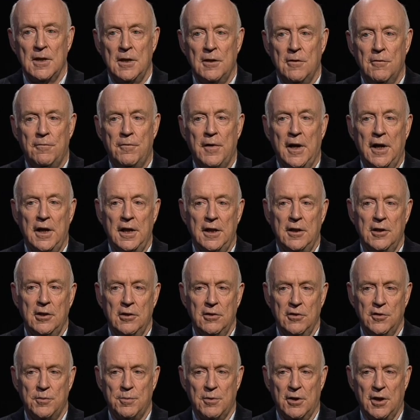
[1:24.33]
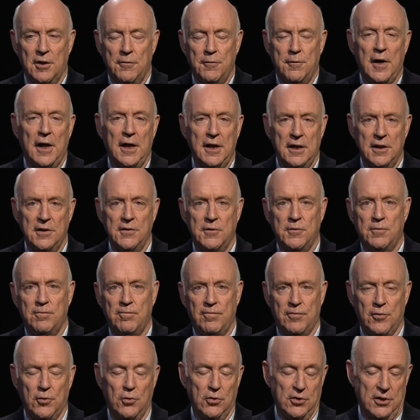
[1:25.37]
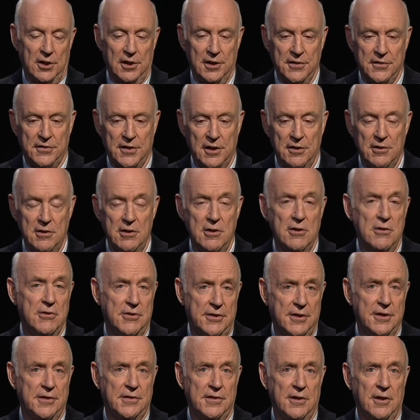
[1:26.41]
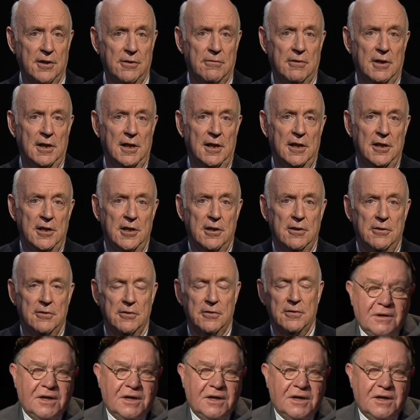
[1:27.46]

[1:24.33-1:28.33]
Fake news, Brian. Fake is fraudulent, so news that's not really news.